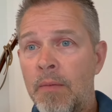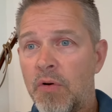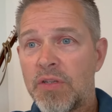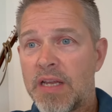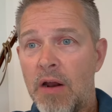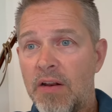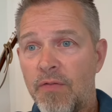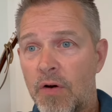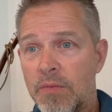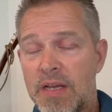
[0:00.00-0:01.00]
Most accounting
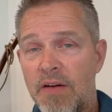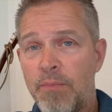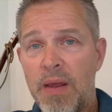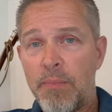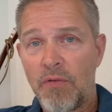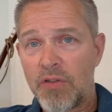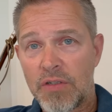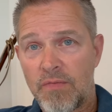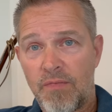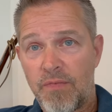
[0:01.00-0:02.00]
firms have people
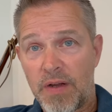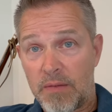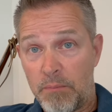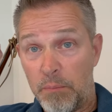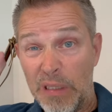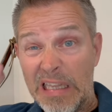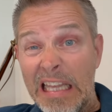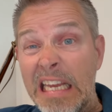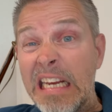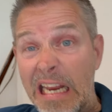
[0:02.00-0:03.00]
just like
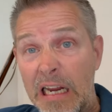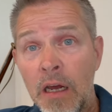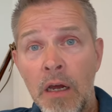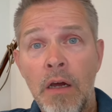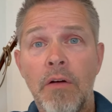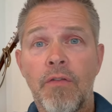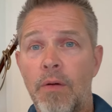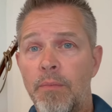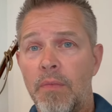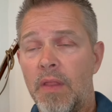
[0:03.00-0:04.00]
bleeding
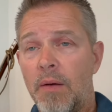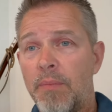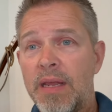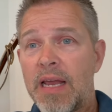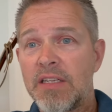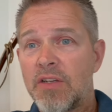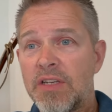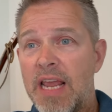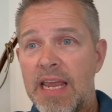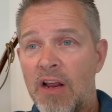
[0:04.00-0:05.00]
from them because they're
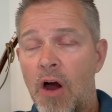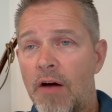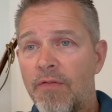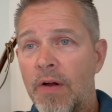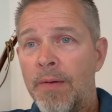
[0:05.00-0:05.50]
taking off.